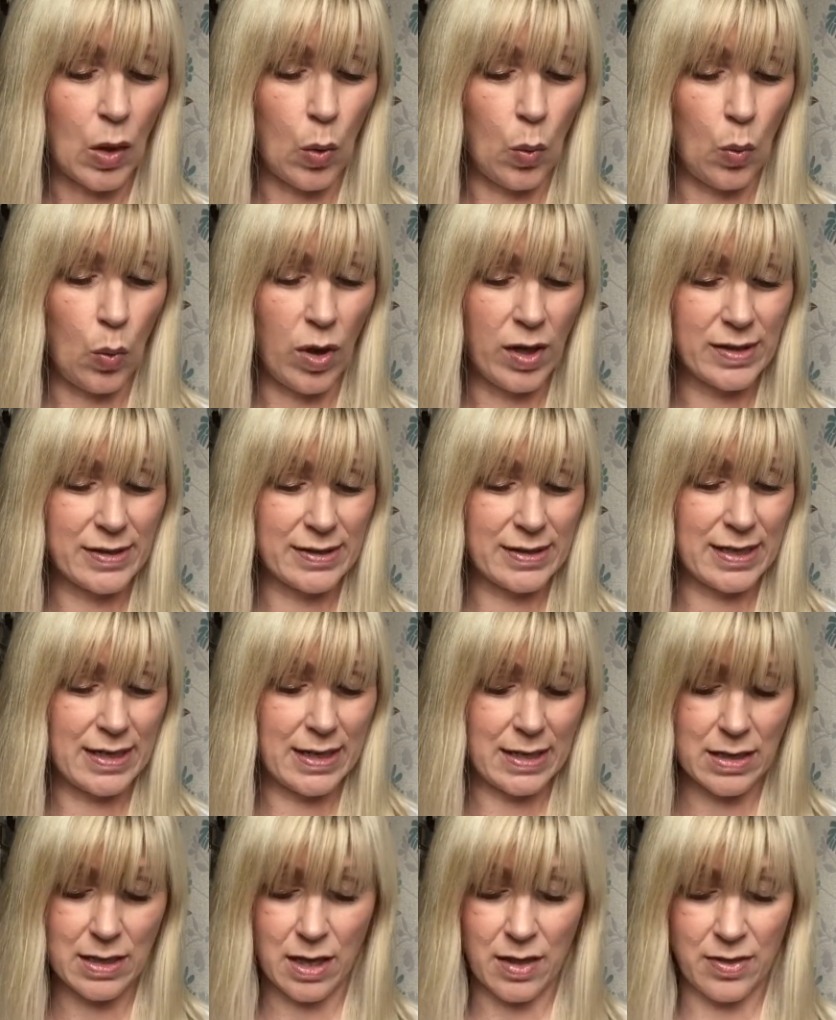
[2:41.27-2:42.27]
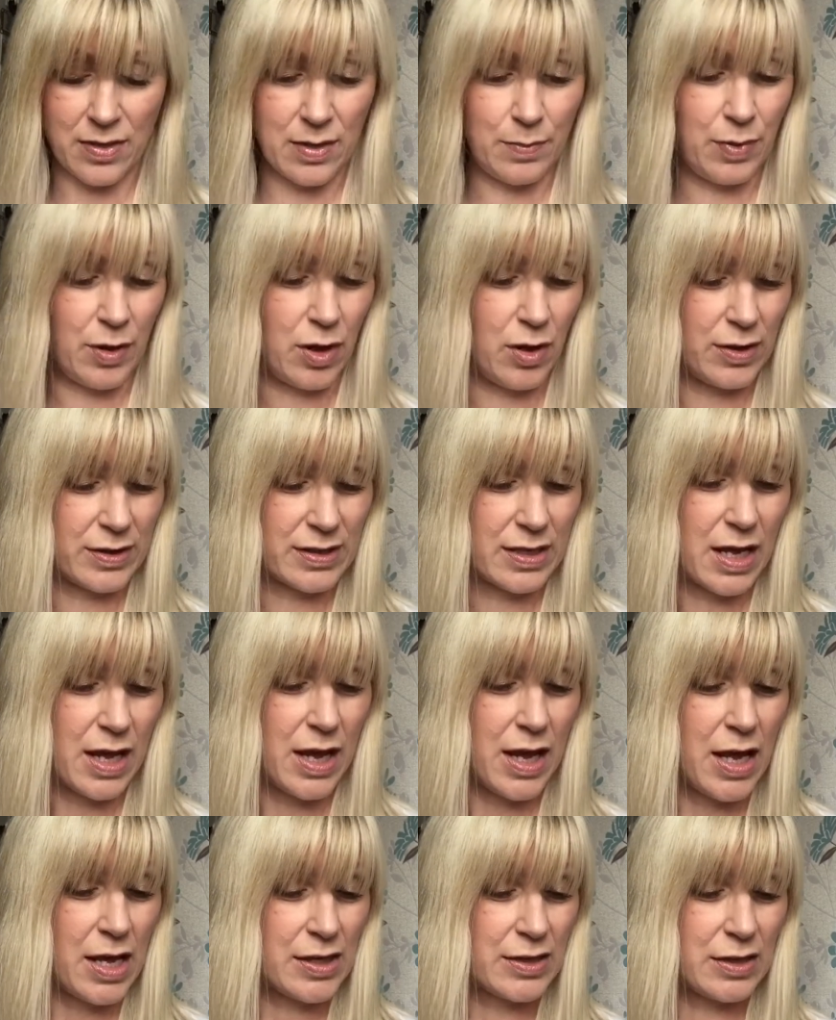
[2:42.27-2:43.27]
What's in the box?
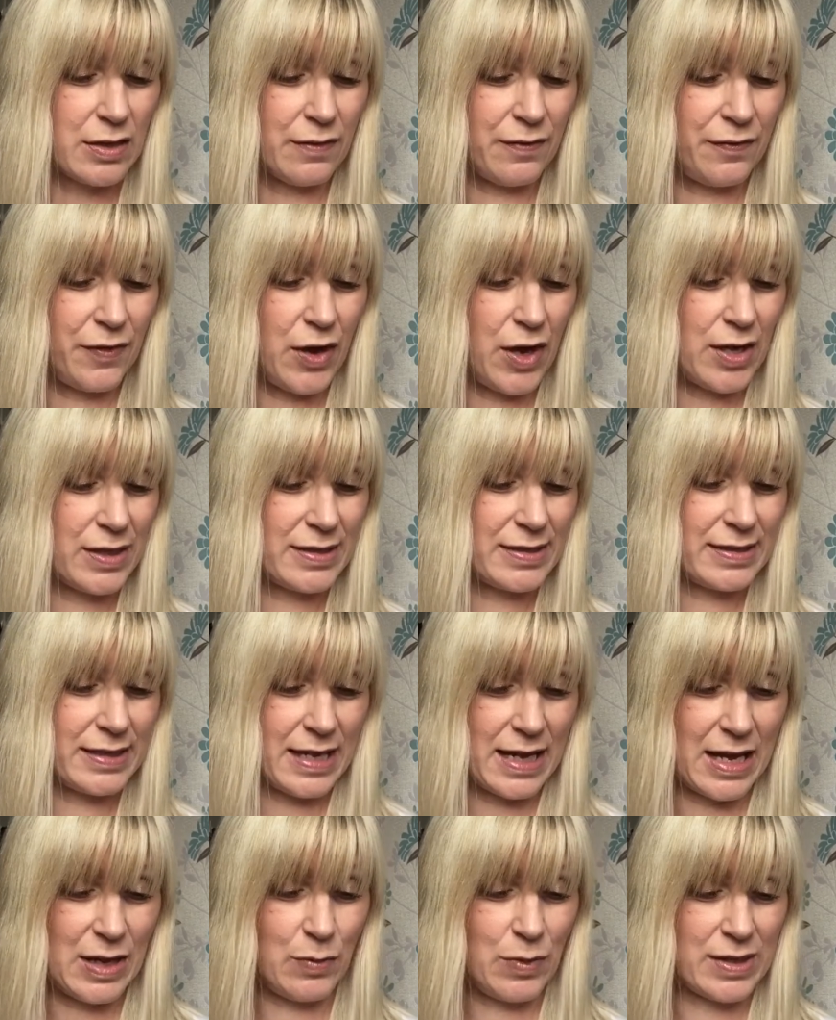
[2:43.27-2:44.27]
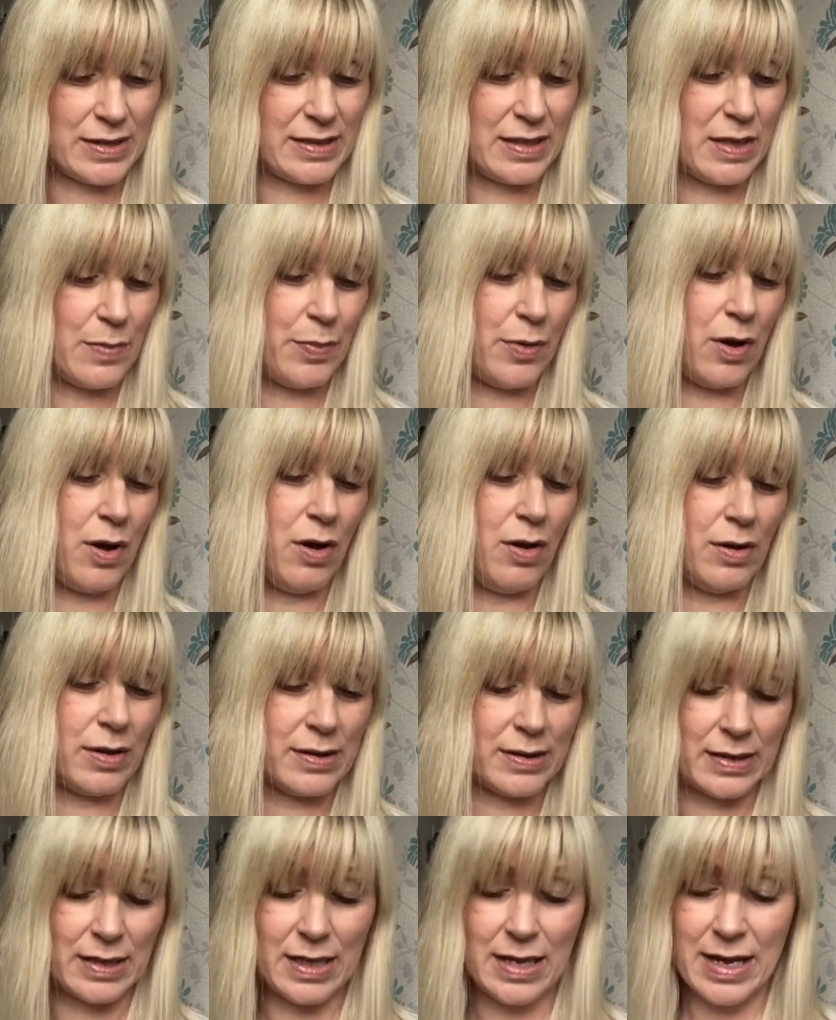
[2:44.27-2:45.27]
So the first thing, what is in the
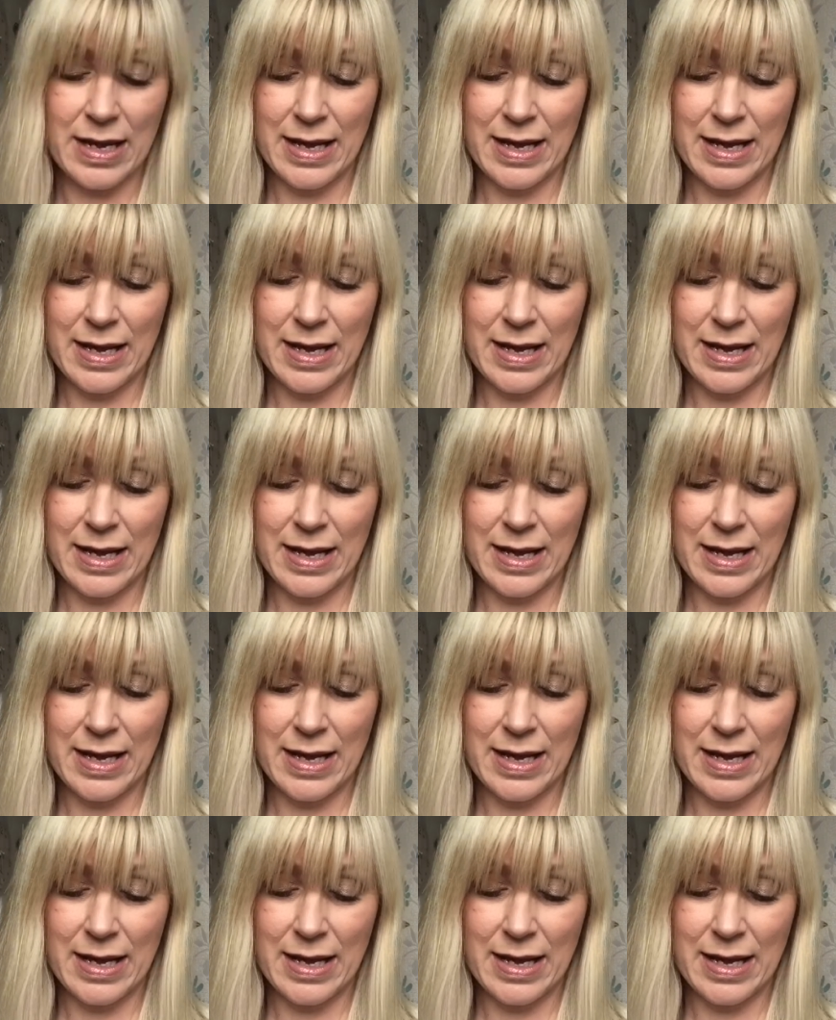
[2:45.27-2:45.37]
box,